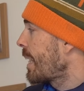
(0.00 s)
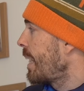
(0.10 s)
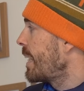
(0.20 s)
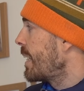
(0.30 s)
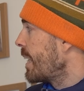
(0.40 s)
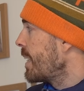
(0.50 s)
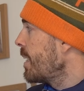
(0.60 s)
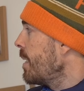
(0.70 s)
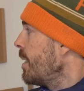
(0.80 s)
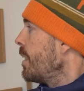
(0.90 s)
clearly.
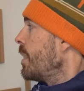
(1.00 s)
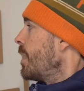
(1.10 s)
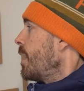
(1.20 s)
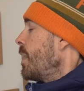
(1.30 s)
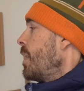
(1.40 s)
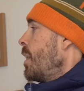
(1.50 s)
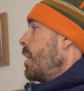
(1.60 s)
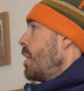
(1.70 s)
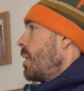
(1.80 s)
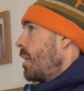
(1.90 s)

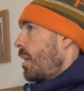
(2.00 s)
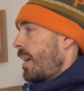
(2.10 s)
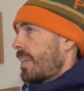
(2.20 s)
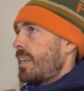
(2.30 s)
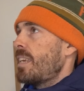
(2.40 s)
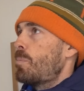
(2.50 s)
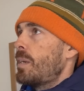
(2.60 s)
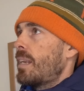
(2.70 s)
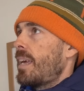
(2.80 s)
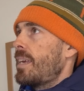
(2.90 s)
I can lead
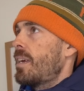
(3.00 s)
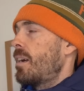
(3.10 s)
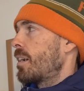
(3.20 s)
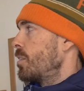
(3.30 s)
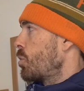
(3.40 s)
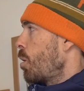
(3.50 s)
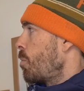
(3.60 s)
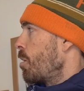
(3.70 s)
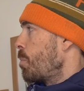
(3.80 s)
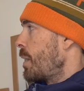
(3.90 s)
belay, I can top
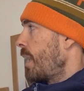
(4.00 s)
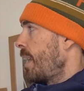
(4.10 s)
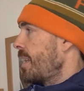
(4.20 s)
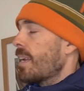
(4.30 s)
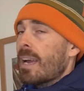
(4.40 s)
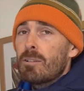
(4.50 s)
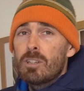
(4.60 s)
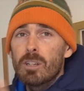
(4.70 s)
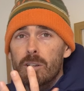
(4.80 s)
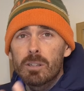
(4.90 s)
rope belay. How do
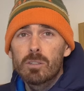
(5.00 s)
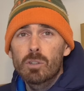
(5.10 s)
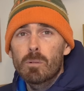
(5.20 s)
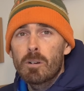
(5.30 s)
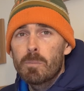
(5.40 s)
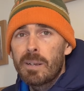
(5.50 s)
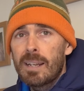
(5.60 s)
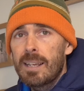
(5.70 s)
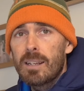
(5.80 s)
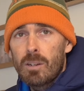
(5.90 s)
you know you can top rope
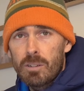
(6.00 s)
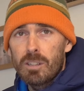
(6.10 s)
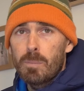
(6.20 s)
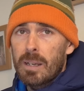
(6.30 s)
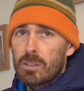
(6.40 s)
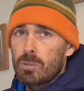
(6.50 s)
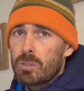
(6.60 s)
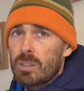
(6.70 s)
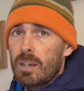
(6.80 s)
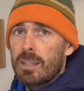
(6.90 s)
belay? Look at the Petzl
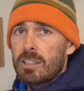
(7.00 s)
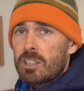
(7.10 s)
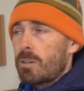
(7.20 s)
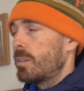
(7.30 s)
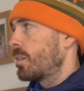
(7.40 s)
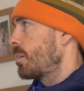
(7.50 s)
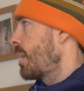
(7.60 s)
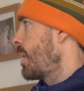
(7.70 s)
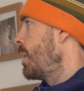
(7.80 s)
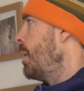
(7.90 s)
site, they show it's
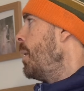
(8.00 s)
okay.